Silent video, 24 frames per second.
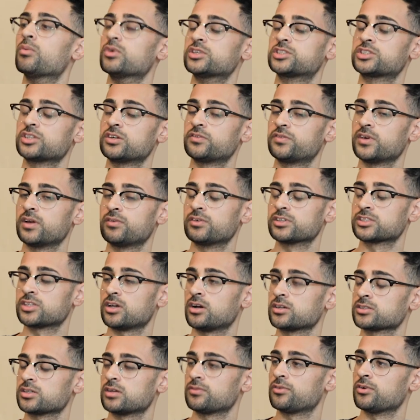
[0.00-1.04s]
What's your favorite
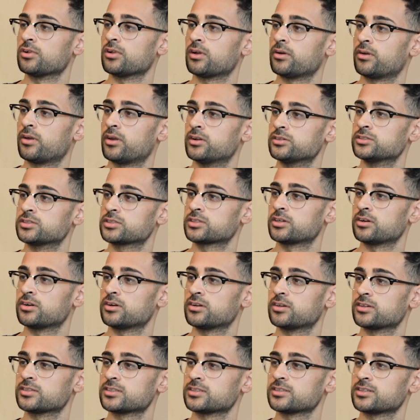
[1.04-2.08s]
songs off Polera? Just
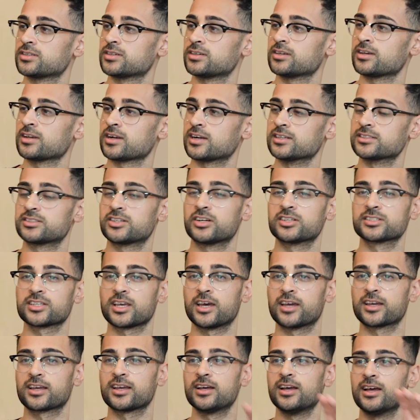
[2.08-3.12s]
curious. Cause there's
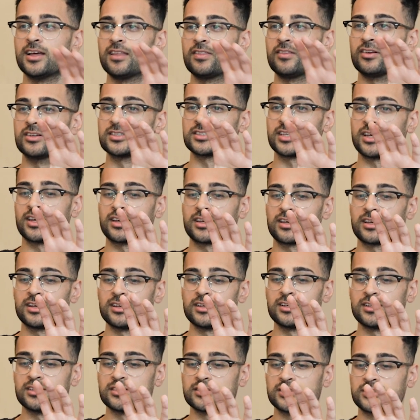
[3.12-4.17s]
like there's like
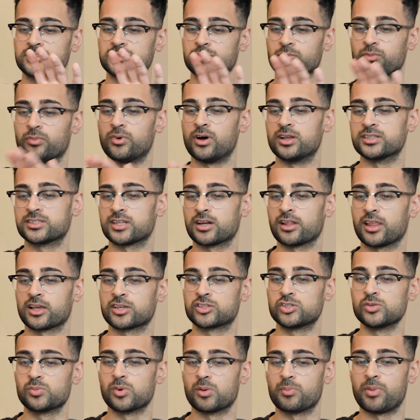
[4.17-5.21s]
ones that are like
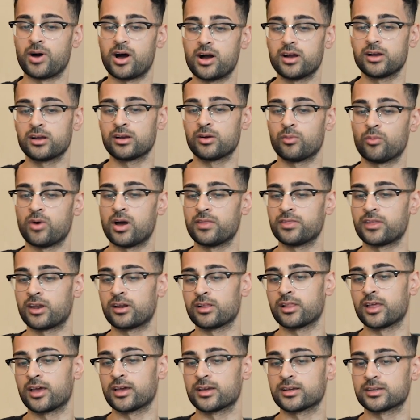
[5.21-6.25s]
super punk, one that
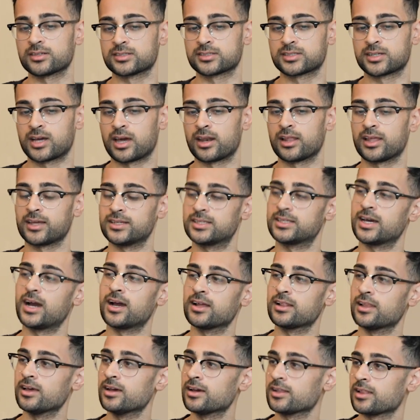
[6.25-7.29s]
are like kind of like
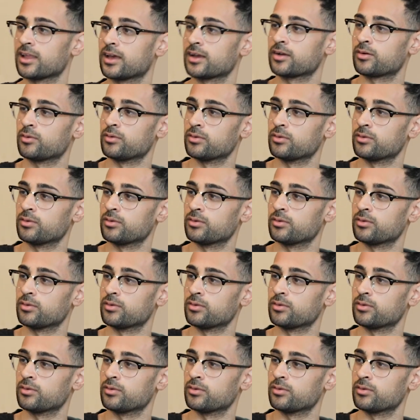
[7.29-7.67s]
die lit, like